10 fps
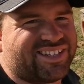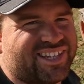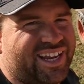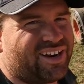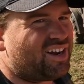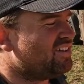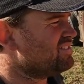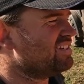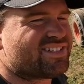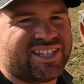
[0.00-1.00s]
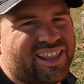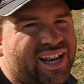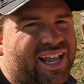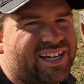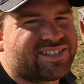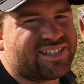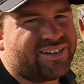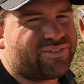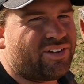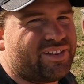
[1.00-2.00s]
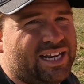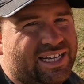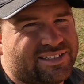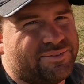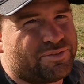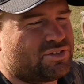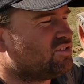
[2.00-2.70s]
to see how close it is to that last stuff. Like the last stuff was